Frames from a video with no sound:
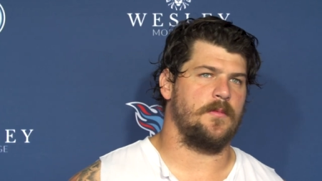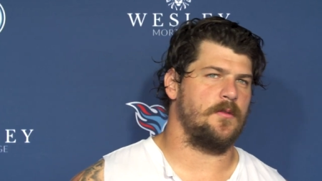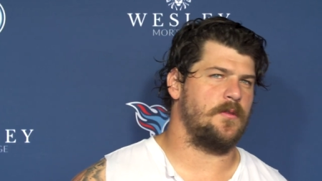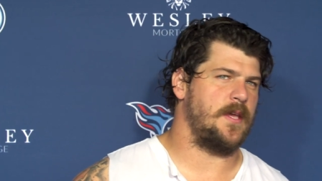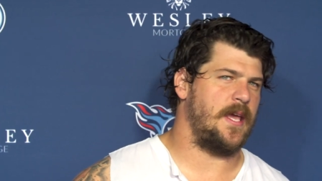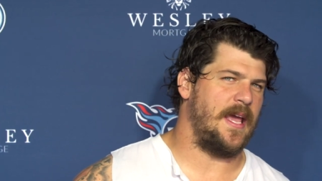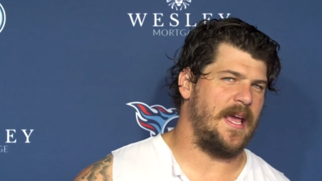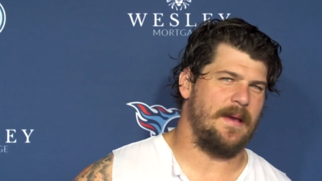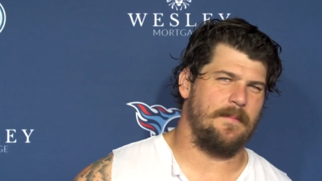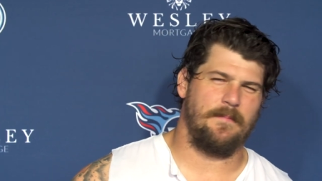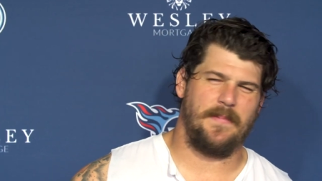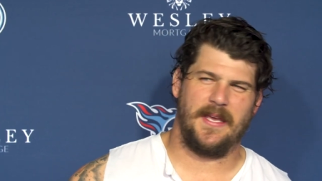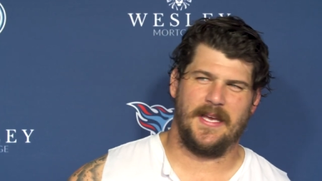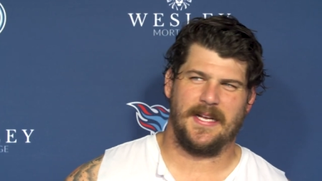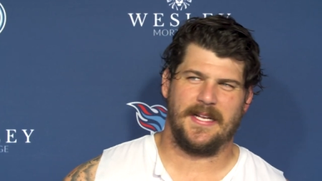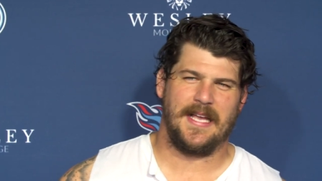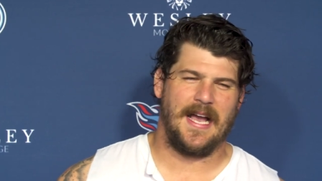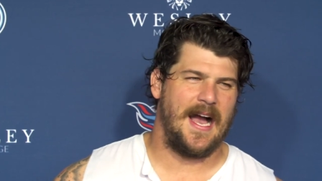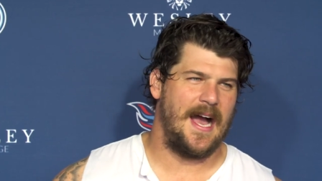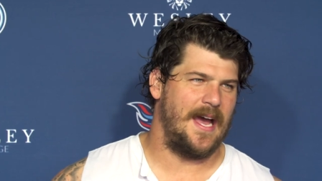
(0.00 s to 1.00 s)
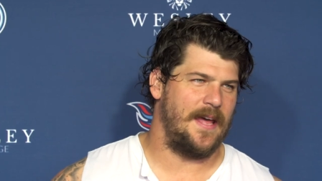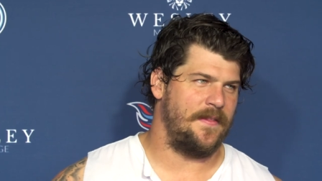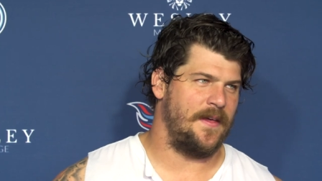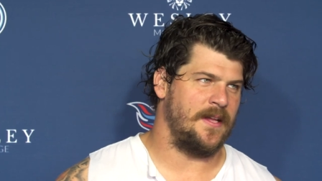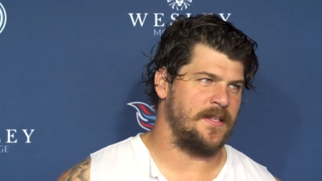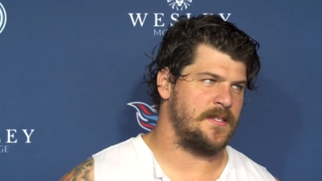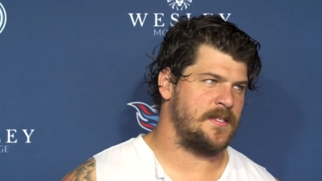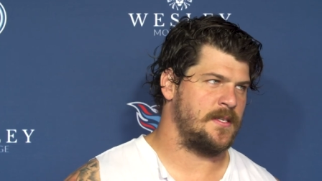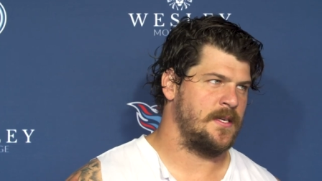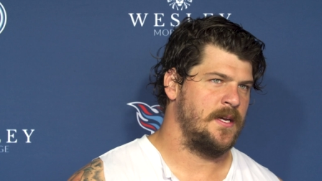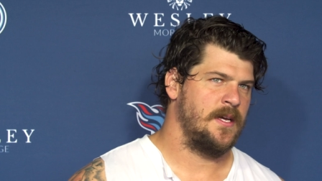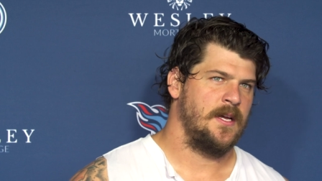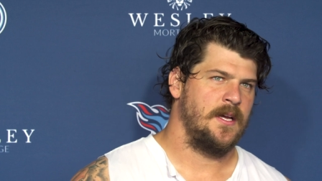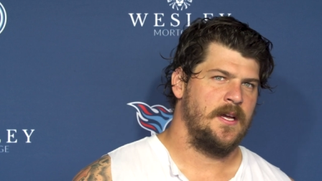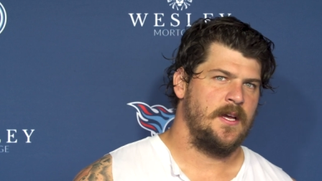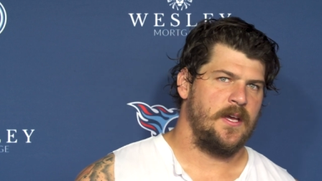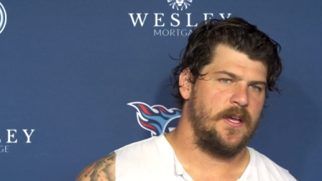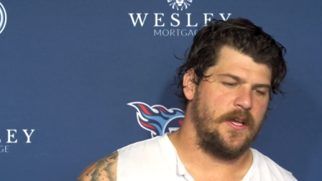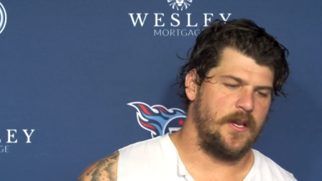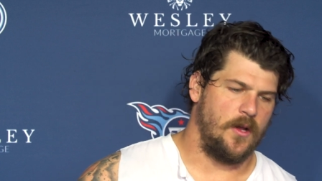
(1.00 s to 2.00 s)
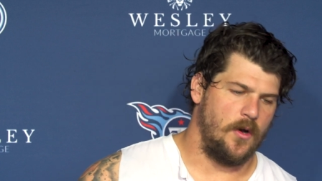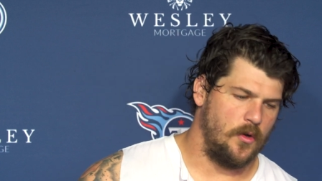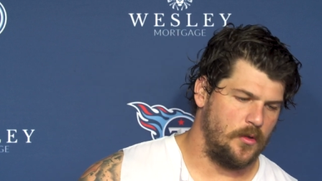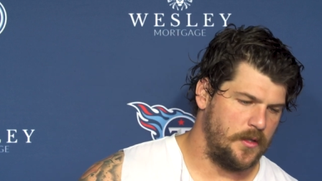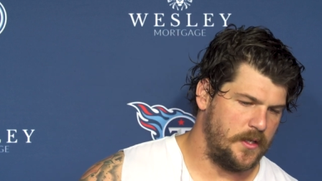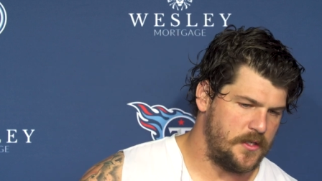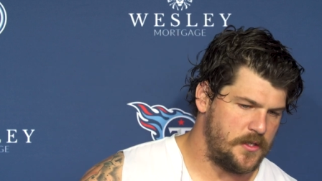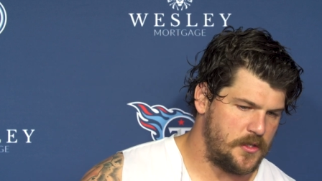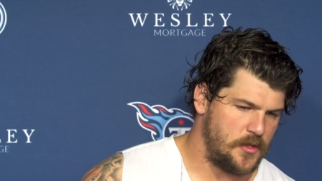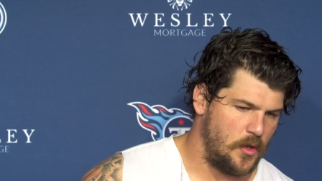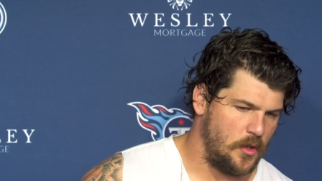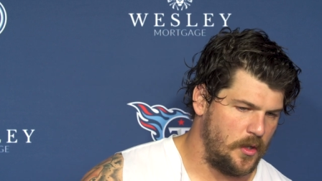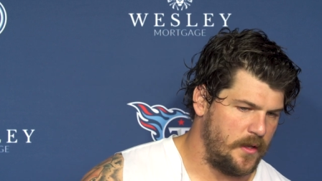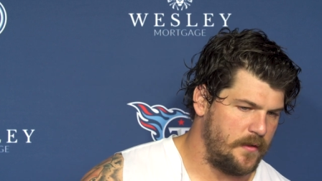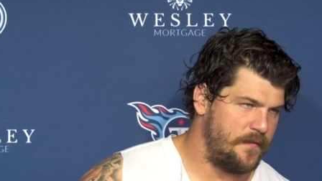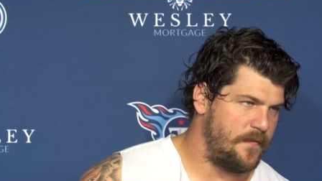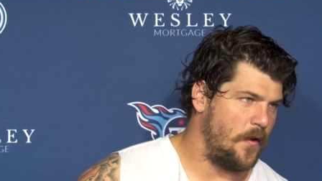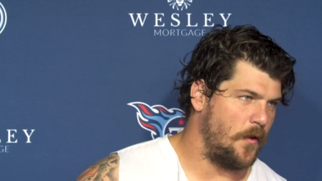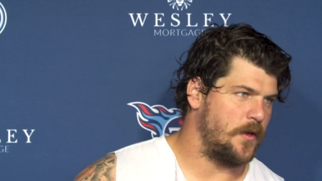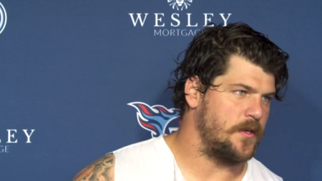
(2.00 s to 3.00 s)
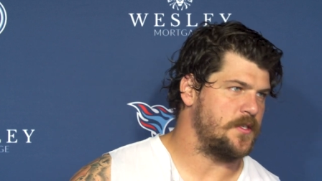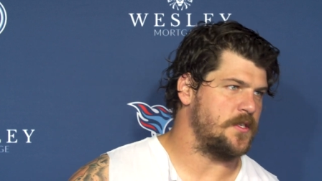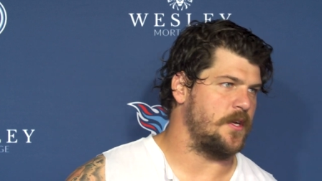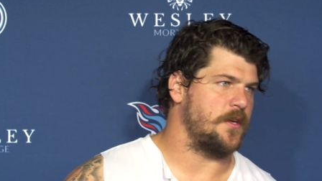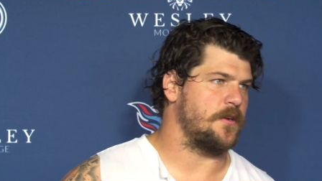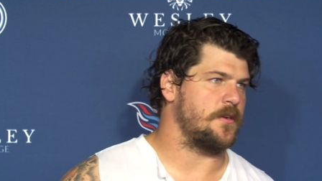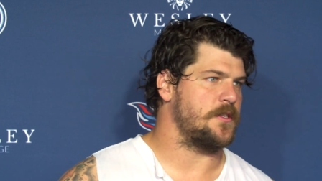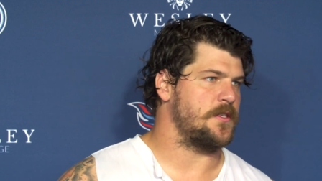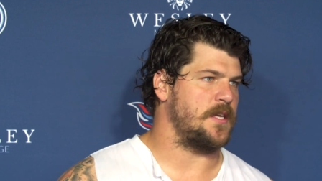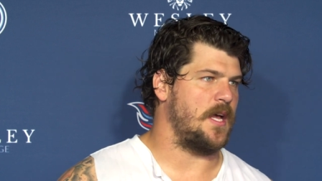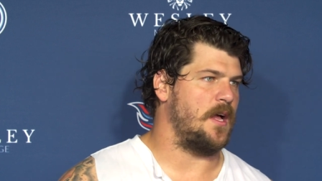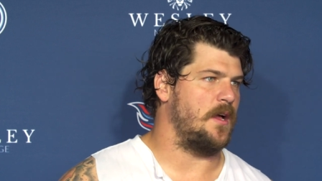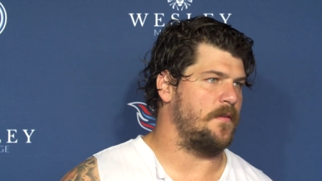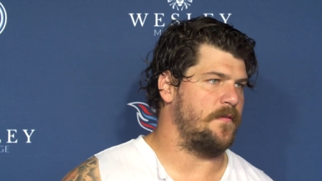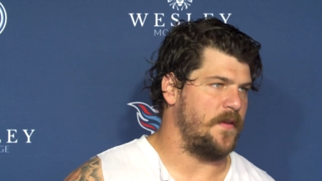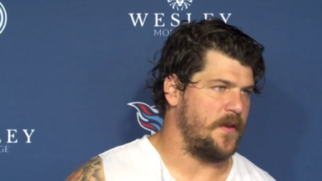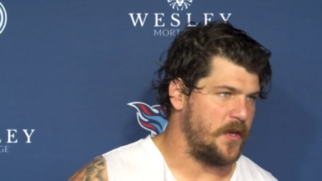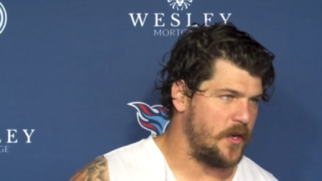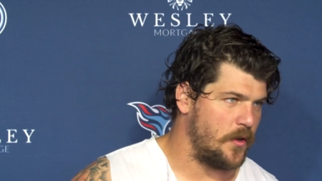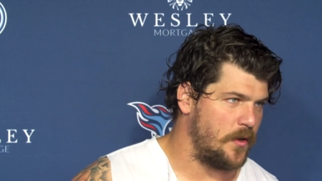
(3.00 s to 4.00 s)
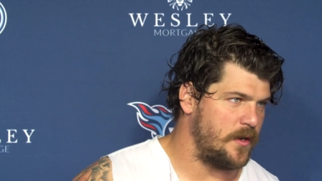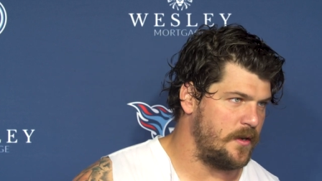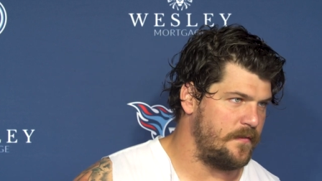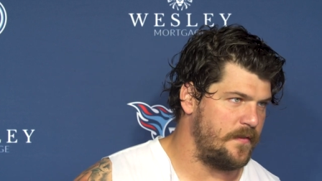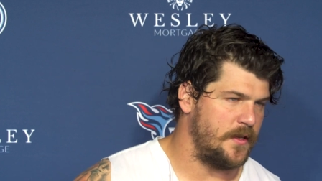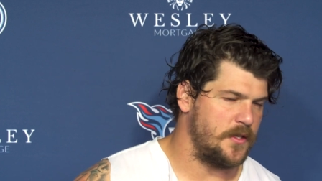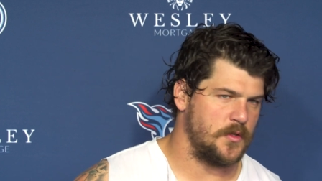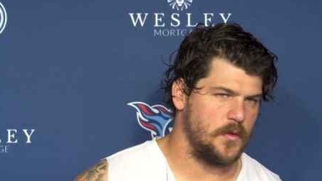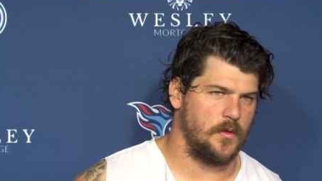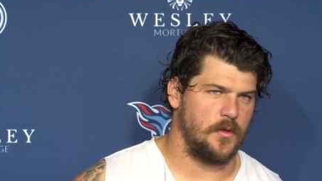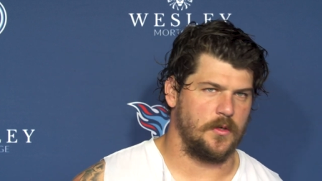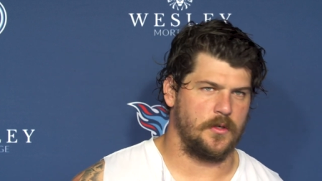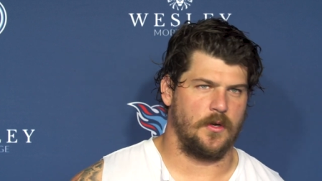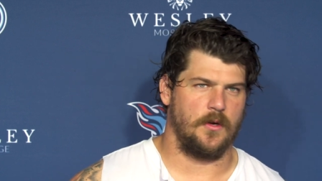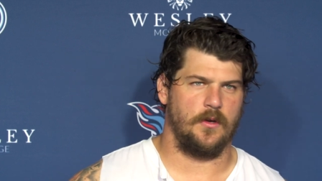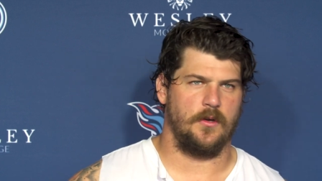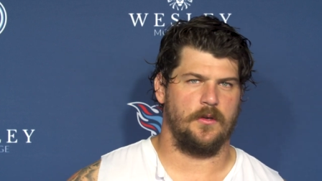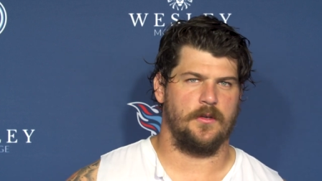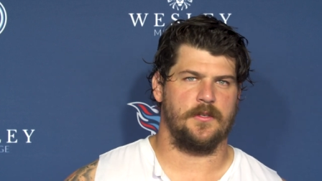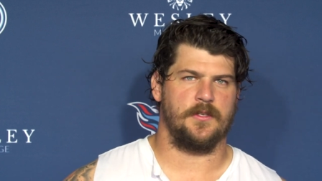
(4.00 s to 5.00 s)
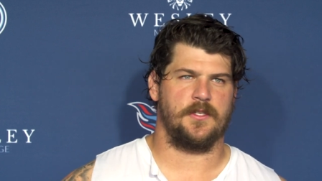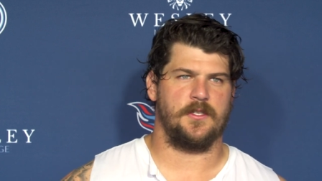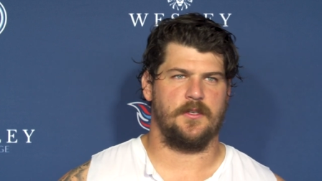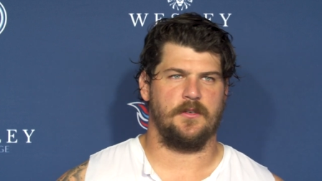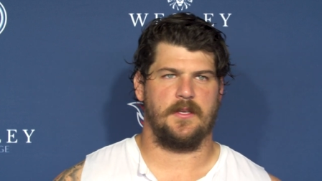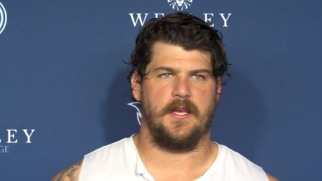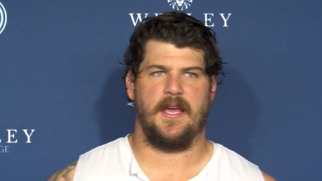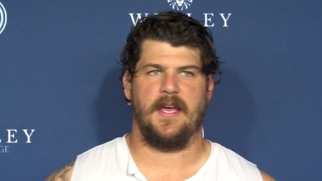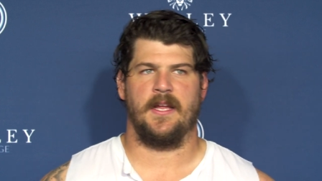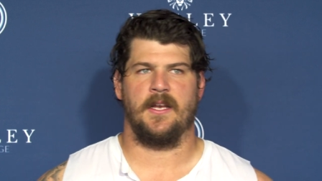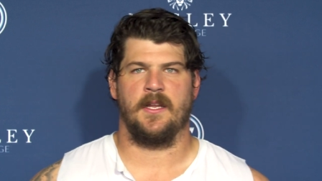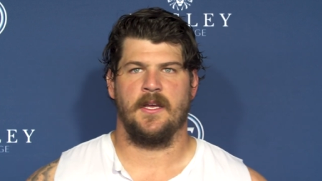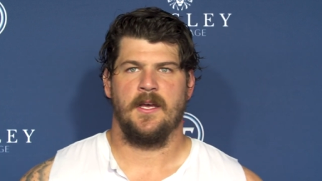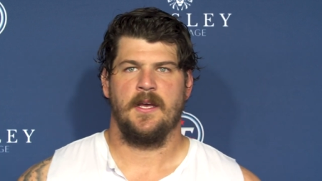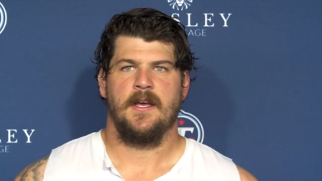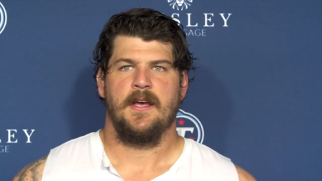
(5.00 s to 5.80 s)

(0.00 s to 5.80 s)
You can't be a guy that's, you know, only solely focused on yourself and your individual goals. You can't.